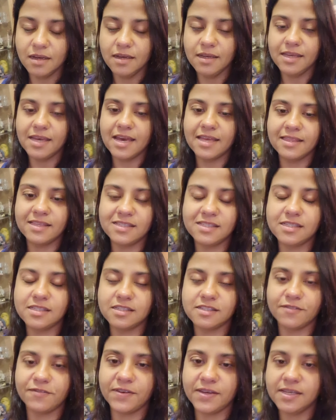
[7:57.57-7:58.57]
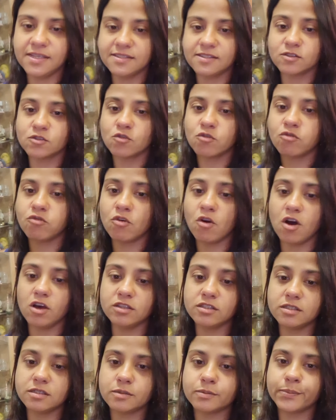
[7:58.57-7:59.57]
Yeah, this is a fingers
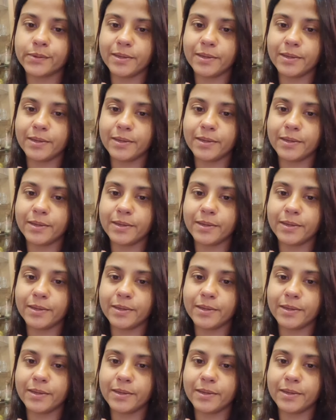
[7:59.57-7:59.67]
crossed.